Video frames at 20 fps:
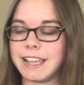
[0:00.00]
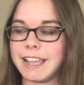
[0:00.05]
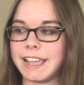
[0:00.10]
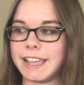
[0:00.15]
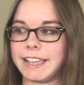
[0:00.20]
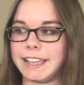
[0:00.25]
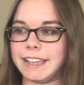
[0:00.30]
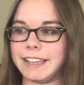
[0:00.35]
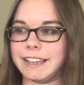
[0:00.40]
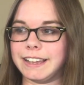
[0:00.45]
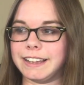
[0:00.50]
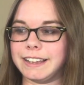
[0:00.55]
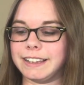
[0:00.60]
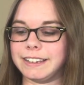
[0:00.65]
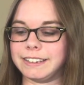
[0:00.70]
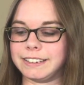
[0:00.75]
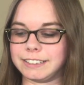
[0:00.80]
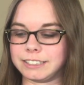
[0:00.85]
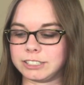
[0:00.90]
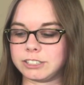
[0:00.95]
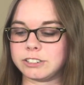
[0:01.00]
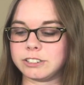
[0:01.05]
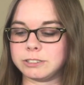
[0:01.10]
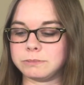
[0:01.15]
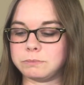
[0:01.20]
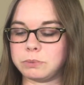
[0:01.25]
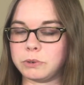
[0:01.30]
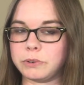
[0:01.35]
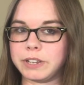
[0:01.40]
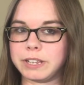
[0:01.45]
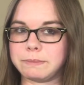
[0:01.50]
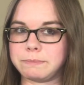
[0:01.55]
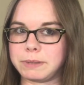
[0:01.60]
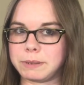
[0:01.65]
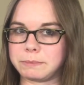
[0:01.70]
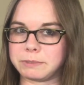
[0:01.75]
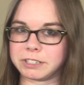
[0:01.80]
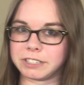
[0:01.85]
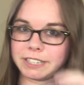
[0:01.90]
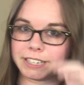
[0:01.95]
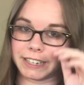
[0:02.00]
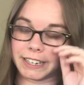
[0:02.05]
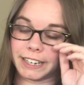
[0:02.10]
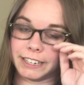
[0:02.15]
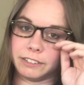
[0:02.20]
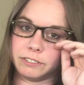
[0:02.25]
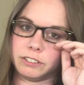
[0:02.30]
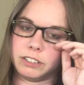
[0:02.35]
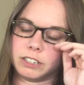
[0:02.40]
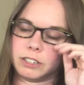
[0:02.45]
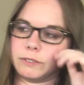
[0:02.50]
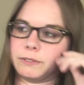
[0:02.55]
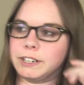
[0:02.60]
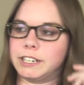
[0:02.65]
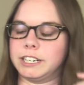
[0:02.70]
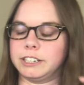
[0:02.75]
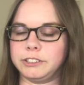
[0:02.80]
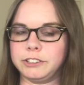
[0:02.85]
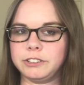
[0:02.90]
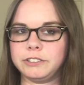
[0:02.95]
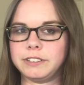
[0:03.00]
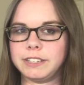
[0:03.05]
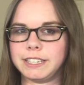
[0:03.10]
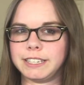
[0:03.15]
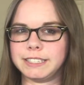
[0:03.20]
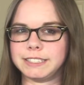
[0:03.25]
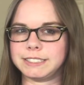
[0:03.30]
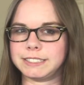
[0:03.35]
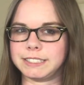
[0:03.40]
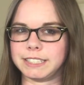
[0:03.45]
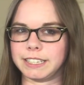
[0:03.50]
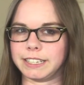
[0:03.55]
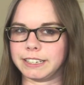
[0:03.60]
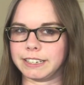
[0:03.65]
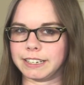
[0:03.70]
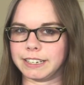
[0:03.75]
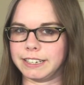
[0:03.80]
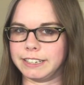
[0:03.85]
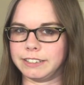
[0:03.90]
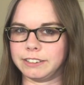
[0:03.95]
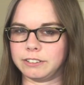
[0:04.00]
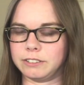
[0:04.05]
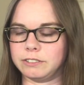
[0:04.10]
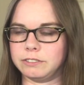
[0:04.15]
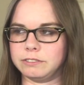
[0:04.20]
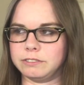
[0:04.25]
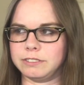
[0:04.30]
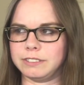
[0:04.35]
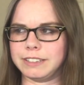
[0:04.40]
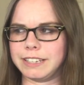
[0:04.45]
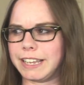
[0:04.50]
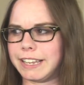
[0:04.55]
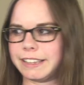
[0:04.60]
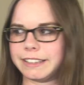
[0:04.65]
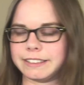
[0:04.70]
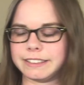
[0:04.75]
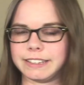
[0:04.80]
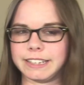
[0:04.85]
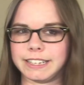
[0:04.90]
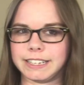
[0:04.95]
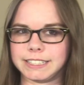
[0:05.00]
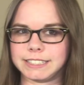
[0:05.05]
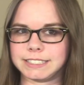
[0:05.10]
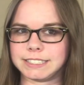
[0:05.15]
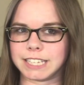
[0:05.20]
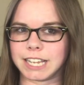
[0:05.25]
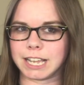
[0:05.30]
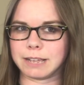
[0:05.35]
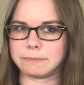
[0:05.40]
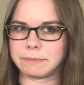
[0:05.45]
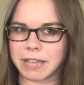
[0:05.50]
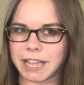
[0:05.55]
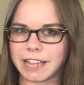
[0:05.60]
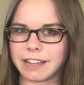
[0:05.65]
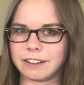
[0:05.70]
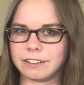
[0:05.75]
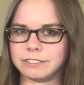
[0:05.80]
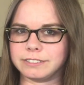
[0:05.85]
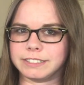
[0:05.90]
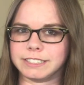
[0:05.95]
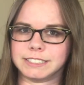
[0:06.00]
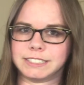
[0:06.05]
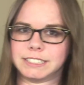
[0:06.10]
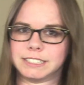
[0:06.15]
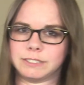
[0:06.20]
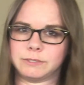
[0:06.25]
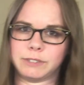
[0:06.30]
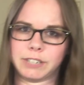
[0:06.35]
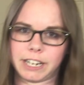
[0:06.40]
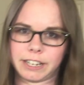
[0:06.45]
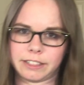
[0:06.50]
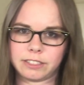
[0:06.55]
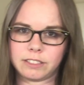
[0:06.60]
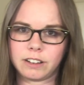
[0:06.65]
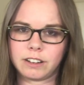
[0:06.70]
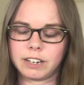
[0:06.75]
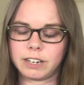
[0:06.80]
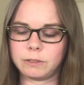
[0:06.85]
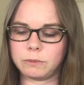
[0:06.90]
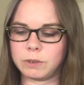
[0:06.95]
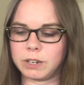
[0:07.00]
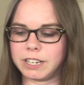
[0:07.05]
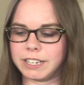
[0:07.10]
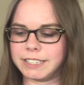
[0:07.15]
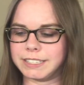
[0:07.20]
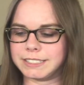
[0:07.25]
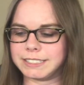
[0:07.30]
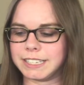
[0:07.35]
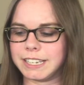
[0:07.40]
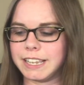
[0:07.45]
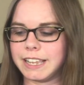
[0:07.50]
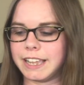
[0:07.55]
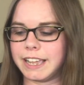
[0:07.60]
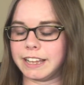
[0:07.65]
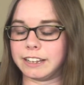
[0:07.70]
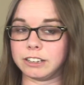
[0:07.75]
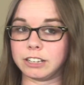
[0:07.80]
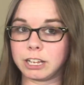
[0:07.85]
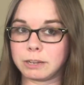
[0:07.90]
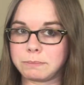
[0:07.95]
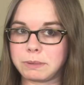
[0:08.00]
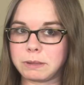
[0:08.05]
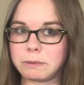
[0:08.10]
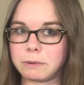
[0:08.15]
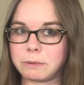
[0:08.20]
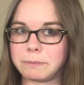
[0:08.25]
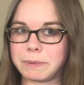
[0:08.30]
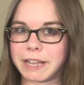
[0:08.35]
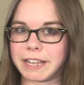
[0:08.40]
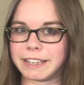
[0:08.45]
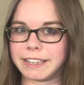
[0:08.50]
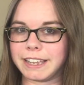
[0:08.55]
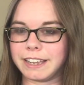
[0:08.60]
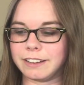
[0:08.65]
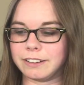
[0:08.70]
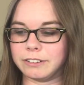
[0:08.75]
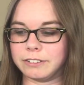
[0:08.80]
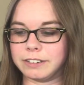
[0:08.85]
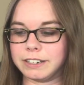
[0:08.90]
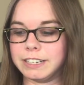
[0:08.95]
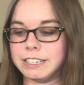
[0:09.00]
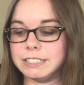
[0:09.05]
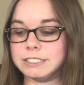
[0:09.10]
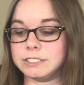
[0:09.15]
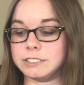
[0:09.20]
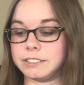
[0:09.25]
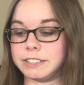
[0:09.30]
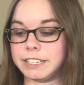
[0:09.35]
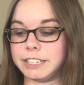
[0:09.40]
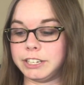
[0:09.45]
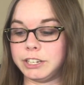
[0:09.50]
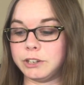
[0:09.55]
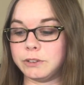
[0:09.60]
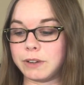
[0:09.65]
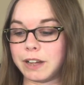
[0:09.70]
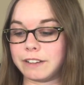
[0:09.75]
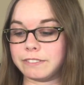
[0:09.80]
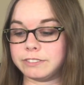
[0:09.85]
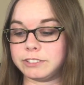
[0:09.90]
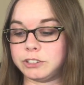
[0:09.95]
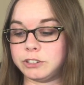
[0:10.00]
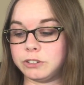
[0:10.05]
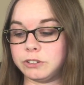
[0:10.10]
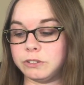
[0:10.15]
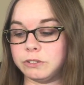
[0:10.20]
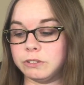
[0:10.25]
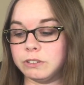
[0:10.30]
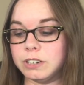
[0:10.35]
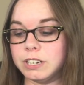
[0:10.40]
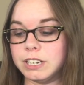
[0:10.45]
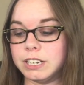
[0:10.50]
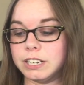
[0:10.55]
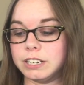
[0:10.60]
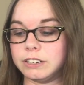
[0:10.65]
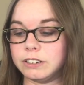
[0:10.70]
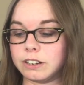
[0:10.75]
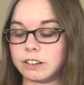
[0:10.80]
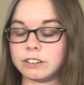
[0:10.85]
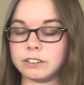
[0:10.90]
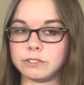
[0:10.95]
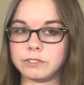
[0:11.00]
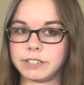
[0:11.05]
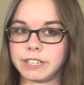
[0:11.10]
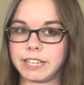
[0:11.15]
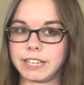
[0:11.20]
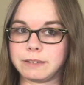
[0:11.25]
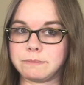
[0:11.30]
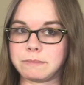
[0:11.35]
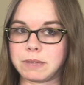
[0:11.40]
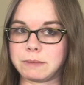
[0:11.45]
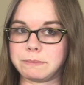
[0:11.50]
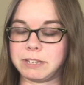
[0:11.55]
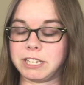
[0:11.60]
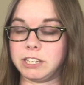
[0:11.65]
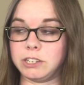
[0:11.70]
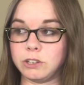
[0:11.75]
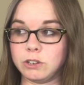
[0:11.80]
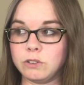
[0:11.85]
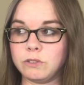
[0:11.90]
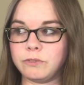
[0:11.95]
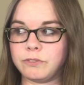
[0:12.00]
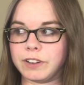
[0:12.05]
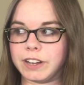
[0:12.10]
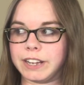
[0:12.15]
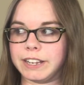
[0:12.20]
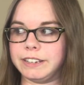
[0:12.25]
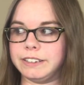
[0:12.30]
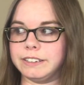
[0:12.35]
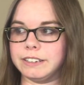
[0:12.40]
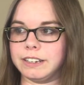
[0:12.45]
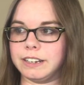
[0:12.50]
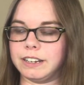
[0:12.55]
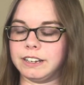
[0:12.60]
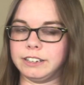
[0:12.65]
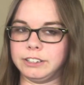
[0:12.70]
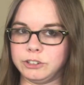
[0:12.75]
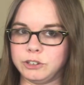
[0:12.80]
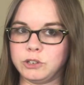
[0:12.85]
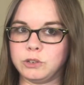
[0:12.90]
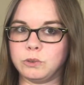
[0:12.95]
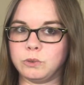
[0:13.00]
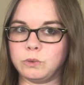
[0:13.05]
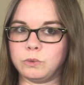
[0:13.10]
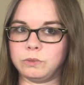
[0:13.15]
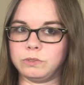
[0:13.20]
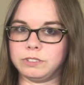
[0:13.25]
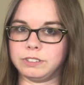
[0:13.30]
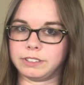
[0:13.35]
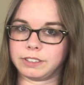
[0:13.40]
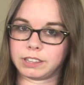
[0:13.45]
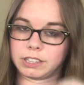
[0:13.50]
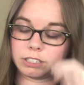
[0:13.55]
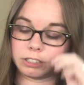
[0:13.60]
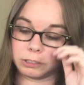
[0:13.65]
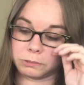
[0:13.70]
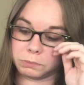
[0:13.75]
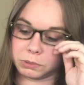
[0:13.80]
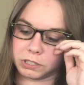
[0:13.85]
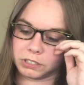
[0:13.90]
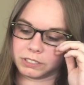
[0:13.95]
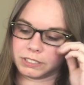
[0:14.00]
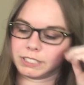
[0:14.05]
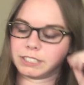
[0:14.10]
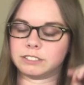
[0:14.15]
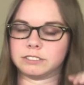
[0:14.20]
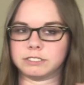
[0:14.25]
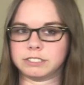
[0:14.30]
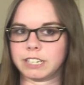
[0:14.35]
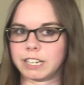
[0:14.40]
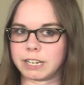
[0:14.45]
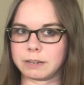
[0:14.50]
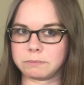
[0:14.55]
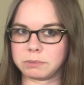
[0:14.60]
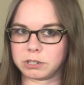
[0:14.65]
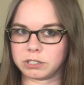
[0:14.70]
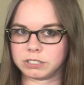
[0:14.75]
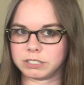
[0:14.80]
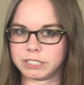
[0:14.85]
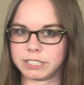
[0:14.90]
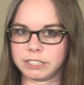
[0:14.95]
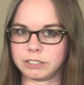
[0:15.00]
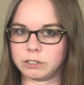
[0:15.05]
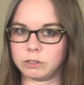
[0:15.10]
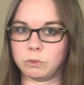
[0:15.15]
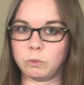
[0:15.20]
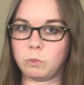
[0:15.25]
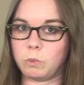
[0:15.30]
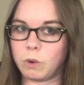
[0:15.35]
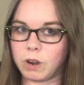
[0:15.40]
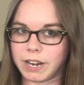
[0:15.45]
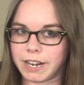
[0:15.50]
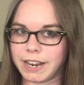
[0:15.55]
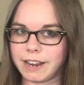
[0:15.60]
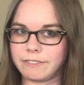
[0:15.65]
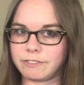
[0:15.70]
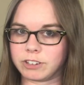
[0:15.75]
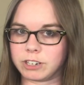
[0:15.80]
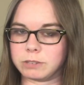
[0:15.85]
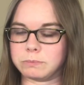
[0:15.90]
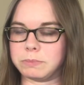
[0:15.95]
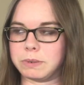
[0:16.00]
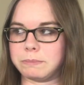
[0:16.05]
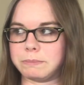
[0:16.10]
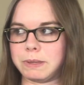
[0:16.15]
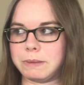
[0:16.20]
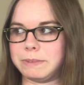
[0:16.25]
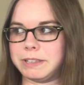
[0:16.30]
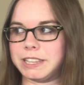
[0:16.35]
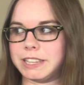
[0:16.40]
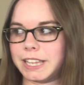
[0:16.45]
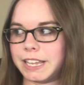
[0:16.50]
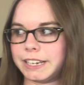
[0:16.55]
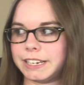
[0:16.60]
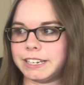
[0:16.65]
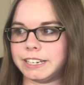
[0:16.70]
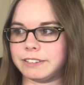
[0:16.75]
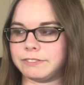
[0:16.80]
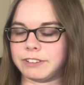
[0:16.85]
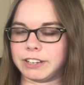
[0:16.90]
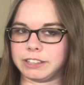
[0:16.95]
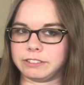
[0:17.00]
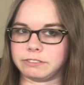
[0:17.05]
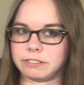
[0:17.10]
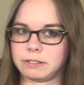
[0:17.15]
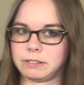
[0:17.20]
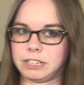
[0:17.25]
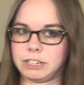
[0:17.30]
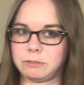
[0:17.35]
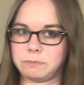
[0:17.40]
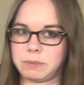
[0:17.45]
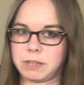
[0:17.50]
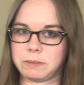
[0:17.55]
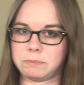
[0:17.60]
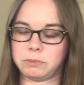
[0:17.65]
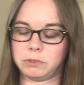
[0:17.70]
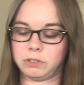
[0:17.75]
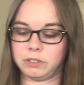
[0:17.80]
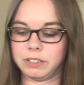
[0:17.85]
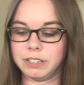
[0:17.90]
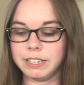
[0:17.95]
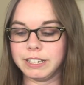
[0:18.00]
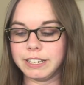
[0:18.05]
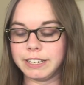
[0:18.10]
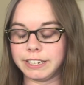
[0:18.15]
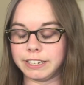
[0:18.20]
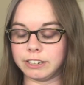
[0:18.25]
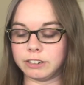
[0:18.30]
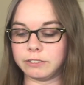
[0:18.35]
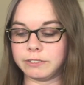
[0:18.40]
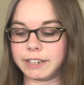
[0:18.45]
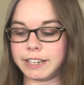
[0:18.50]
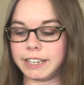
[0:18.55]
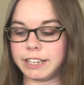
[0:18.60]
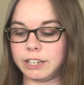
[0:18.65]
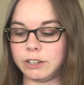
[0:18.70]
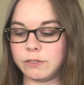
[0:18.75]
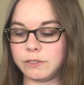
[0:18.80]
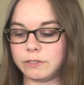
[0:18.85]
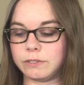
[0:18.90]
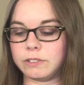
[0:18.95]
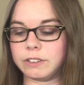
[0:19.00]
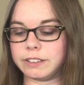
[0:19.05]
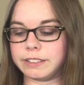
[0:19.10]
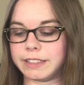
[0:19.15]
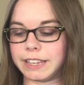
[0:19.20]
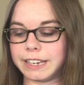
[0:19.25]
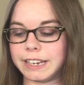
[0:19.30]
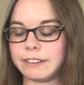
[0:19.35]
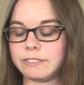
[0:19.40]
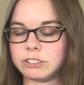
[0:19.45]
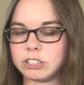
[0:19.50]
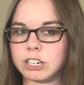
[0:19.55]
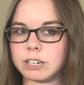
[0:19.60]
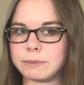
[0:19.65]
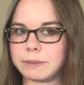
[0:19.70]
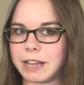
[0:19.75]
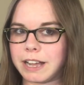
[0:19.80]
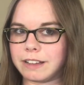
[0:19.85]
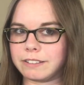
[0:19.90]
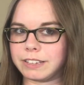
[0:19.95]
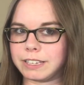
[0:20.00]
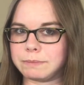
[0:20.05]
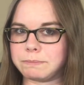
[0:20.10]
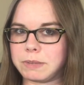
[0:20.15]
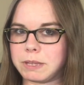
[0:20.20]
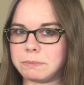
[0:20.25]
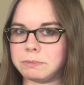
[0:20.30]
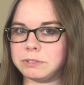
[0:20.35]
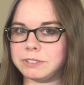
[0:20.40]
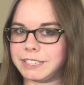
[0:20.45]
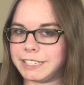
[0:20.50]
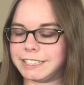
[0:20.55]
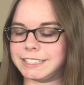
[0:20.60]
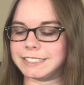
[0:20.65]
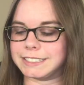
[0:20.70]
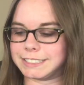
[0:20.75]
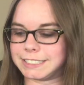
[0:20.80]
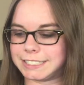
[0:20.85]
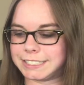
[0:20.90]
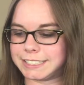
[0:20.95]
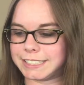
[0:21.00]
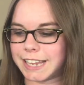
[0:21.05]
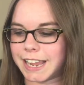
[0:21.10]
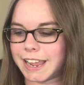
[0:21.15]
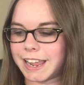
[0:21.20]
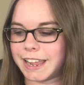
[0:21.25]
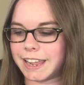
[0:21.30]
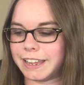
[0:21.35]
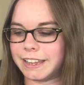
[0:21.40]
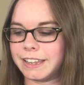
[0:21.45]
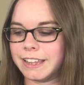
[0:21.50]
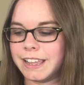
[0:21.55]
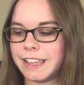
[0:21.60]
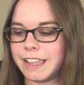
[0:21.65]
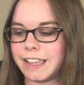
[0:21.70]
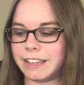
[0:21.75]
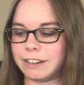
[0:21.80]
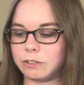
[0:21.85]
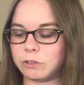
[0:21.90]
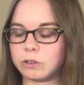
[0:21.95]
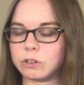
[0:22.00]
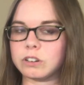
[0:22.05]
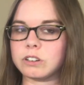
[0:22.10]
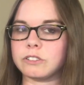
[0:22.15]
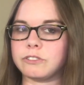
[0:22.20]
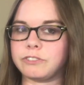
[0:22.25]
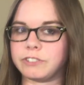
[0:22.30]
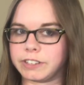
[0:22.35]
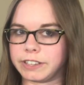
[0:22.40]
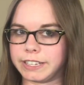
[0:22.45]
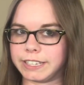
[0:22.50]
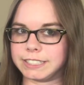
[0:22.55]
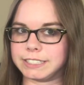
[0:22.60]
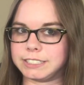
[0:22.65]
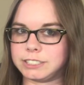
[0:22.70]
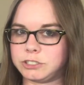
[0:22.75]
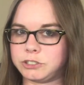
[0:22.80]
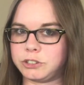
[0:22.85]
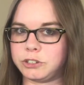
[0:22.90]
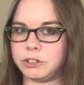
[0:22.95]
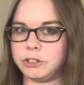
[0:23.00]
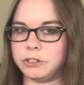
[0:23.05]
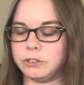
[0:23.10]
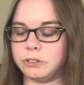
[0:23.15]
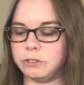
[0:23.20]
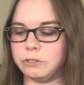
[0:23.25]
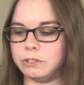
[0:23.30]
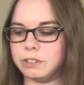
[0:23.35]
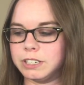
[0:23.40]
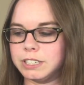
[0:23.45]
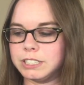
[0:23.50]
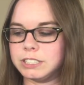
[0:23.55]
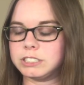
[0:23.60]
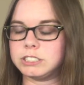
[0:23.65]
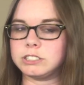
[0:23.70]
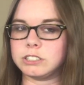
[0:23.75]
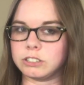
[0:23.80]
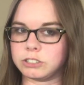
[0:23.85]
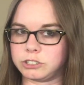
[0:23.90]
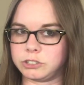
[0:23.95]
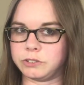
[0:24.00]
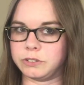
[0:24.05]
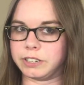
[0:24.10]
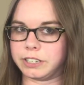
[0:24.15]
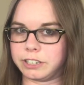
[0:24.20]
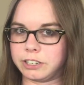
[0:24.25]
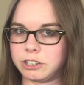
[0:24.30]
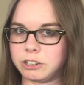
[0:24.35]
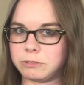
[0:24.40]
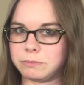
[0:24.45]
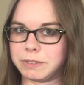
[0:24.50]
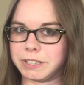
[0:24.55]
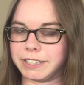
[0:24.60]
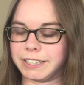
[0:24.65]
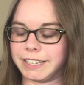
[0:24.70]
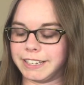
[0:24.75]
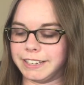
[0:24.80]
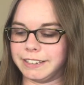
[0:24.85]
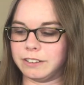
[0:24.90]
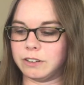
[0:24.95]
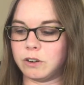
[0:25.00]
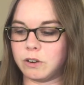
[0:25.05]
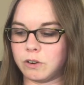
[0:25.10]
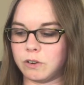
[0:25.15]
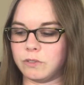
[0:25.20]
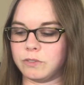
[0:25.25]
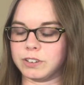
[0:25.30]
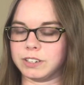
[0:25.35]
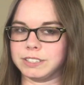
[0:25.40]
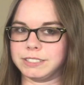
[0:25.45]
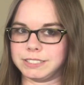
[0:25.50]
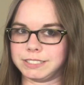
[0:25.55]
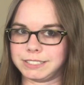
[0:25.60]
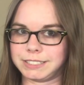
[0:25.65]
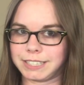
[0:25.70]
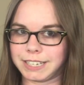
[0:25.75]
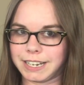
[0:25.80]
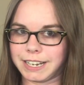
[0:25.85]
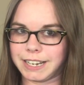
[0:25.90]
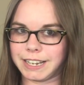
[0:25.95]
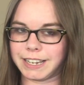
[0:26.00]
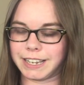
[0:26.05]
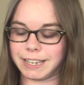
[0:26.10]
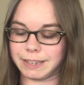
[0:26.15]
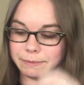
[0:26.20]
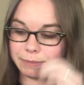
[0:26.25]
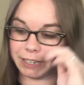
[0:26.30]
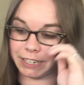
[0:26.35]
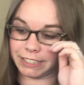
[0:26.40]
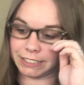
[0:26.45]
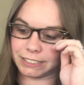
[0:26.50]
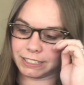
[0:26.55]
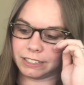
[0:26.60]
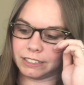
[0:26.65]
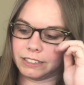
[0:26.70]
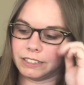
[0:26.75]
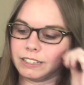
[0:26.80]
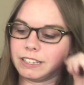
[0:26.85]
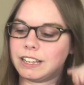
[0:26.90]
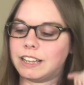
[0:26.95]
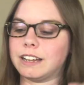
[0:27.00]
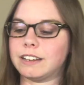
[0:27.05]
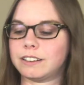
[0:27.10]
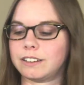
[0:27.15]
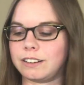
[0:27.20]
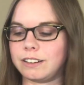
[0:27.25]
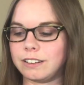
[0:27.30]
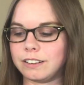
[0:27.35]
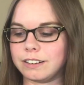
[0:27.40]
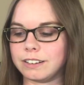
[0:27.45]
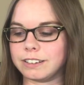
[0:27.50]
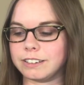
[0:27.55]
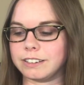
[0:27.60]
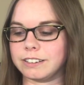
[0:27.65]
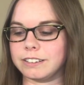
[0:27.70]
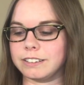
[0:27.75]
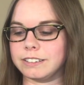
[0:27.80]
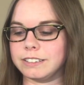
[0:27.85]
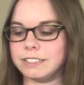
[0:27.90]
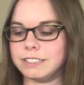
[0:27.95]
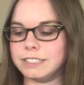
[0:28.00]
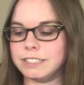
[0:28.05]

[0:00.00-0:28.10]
And at a certain point, people are like, I no longer want to do this. Like, I don't like this. I'm out. This isn't what I thought it was. And a lot of people back out. So then you have to not only maybe you find a new 3rd person or 2nd person or whatever, but maybe they need to find 3 new people. They never talk about how like people need to stay in order for this to start to accumulate over time. And it's a lot harder